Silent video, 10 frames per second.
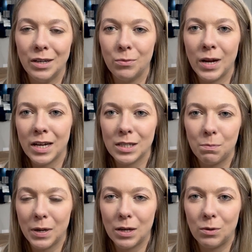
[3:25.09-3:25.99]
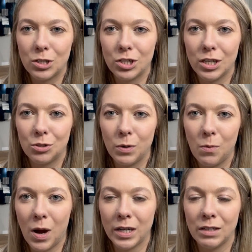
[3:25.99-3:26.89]
and we got to pick which dish we
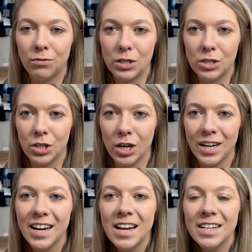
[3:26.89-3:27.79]
wanted for dessert